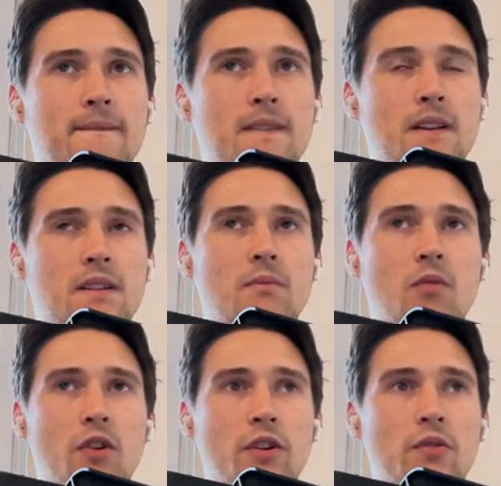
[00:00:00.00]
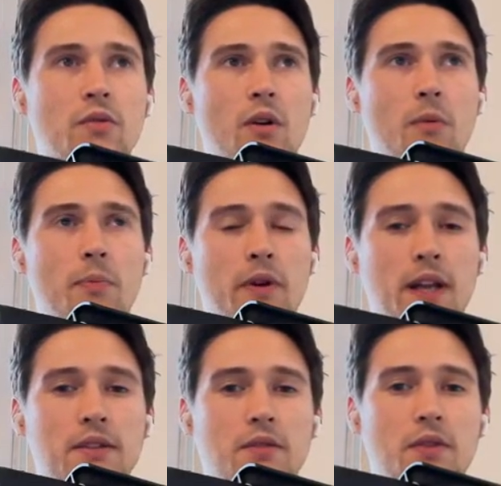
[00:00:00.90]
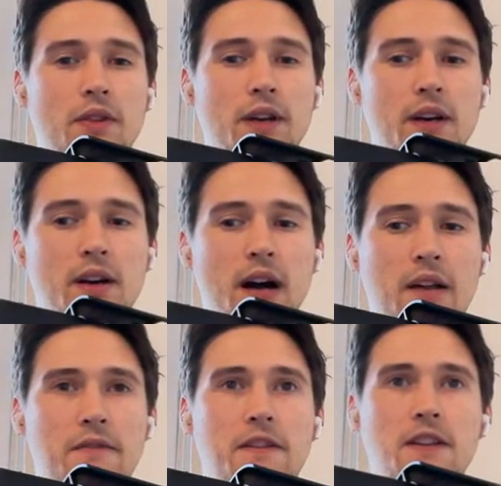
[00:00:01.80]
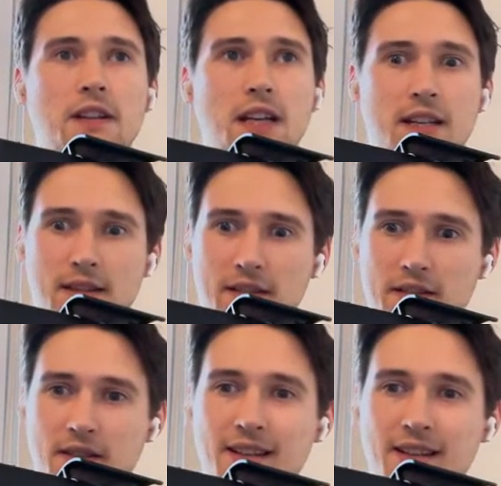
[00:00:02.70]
the more you operate on the I feel like this.